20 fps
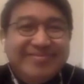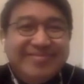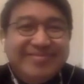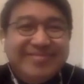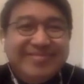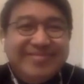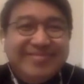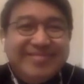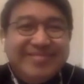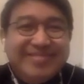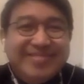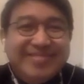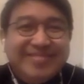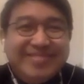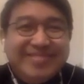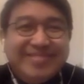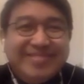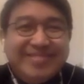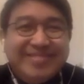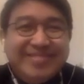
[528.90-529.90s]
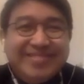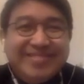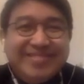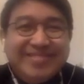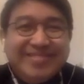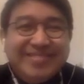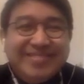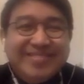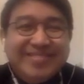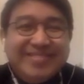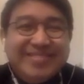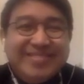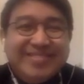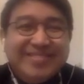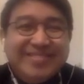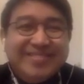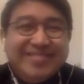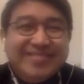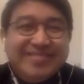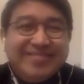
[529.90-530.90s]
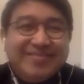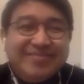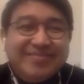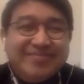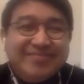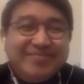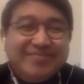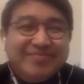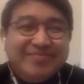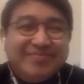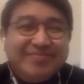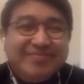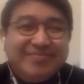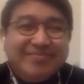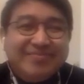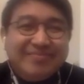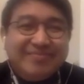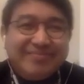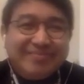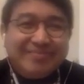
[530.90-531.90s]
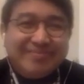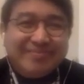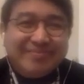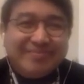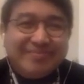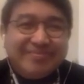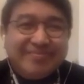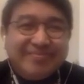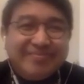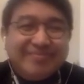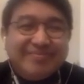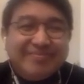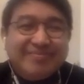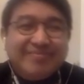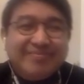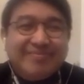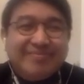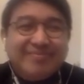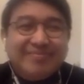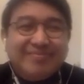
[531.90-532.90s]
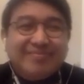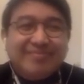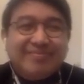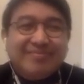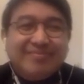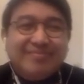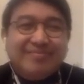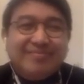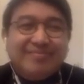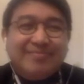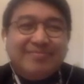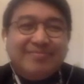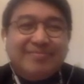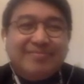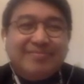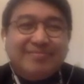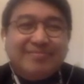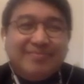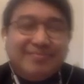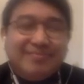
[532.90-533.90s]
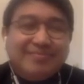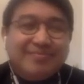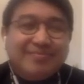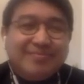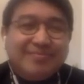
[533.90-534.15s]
The person shown says nothing.